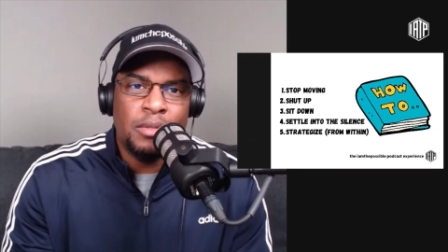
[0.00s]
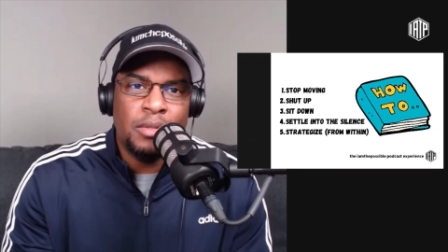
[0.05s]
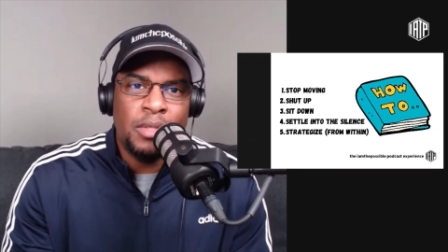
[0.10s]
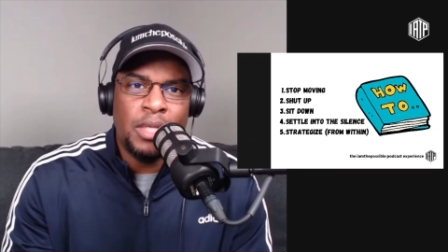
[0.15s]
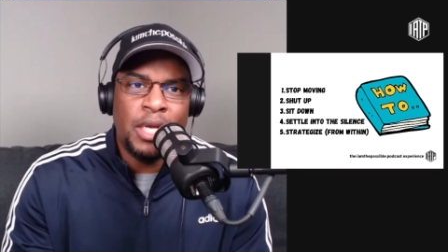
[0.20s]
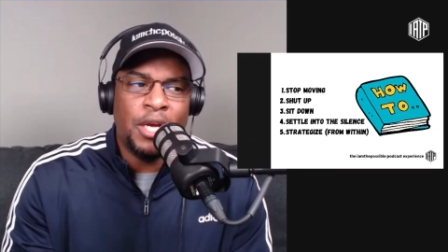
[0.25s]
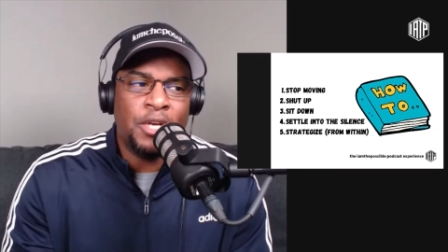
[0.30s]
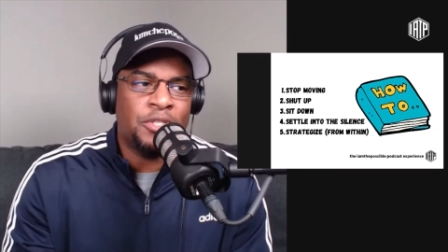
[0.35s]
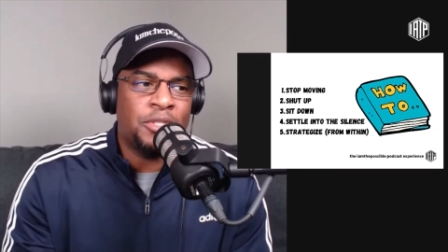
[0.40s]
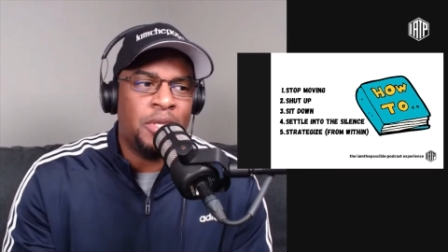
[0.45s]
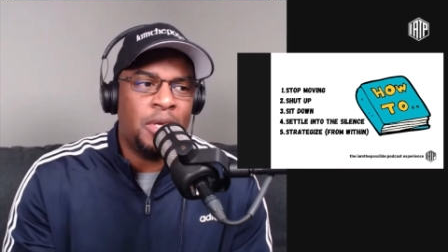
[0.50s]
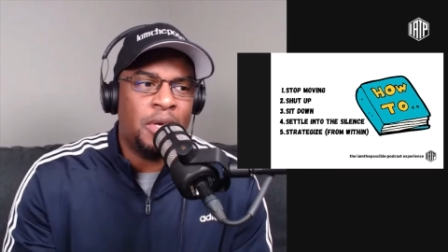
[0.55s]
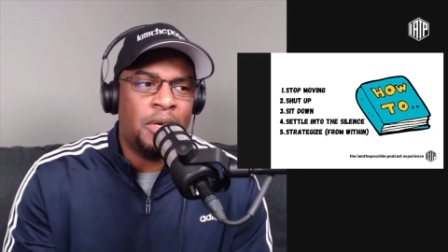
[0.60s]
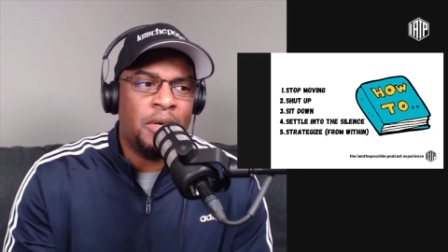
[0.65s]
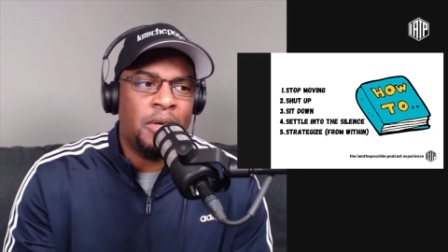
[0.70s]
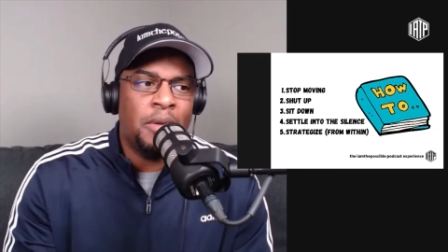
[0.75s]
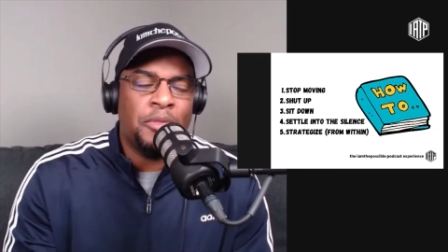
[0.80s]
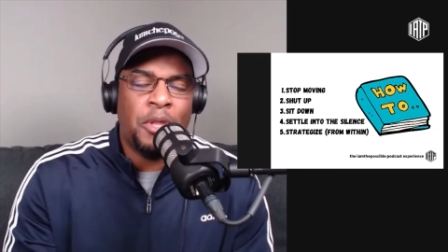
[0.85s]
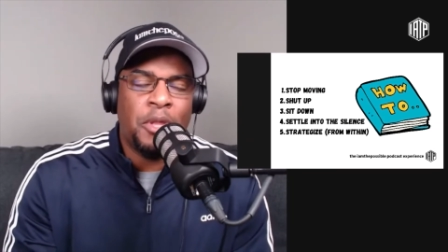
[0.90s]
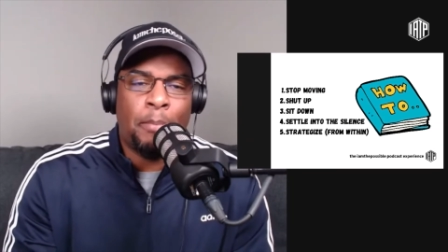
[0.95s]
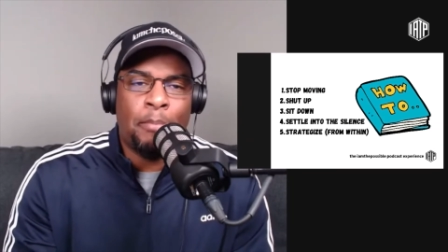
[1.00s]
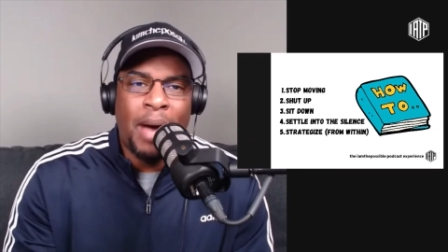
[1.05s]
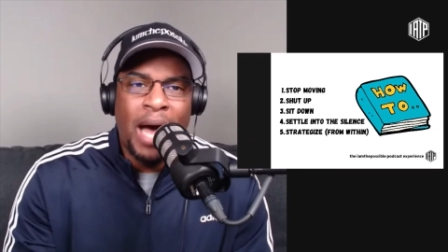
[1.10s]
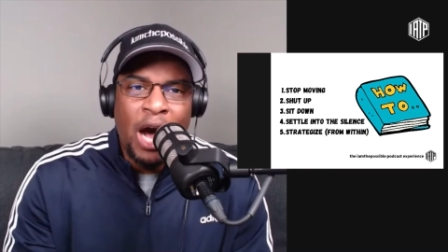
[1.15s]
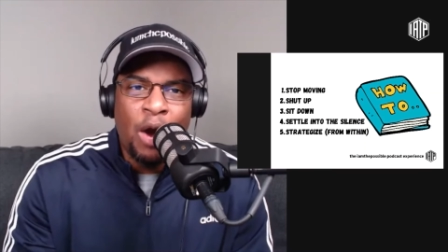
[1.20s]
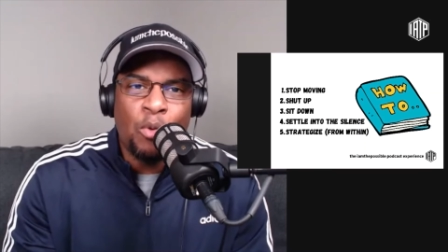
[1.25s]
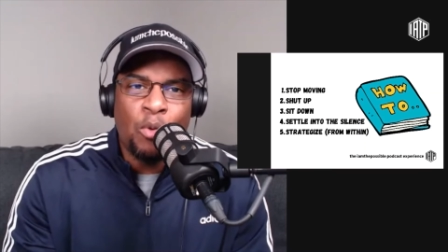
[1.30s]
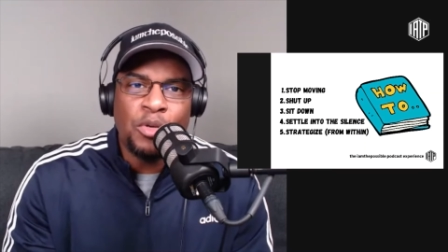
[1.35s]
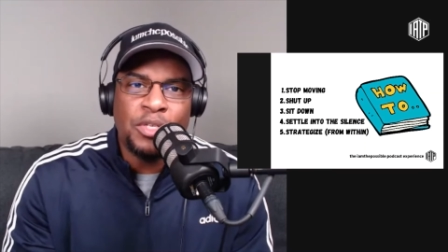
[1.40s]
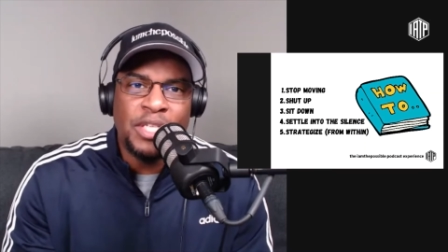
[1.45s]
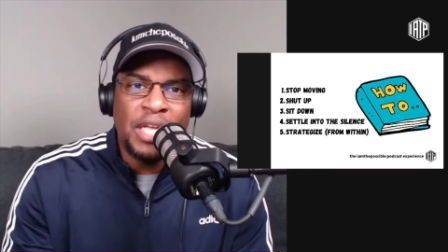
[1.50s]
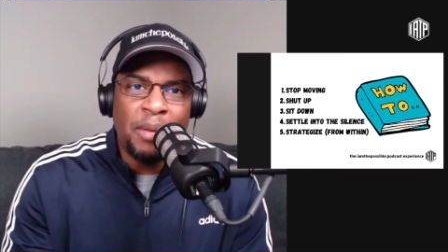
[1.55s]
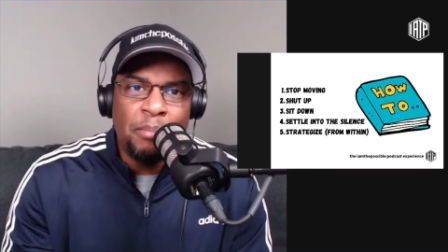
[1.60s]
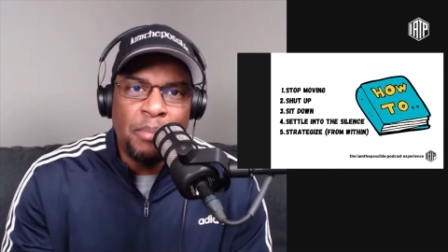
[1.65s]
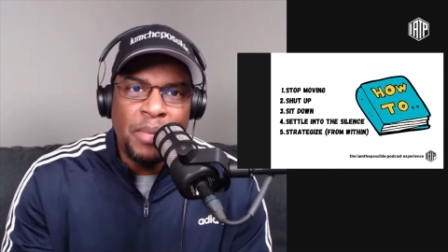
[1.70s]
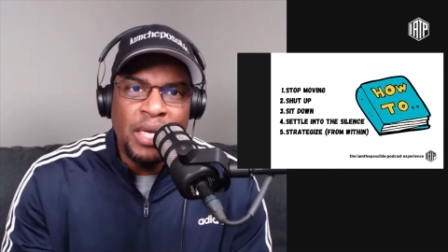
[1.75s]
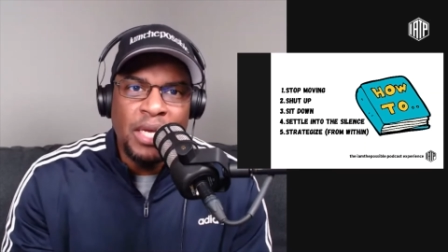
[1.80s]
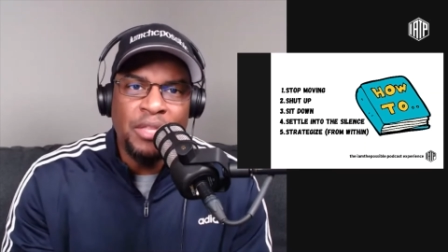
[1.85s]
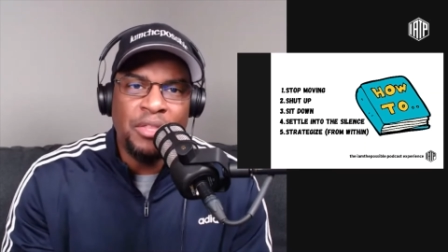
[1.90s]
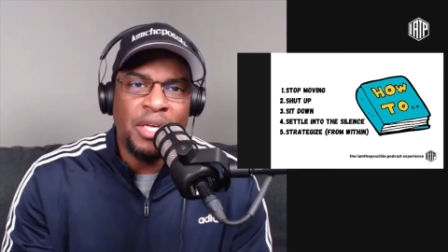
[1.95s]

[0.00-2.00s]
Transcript: There's the the powers that be,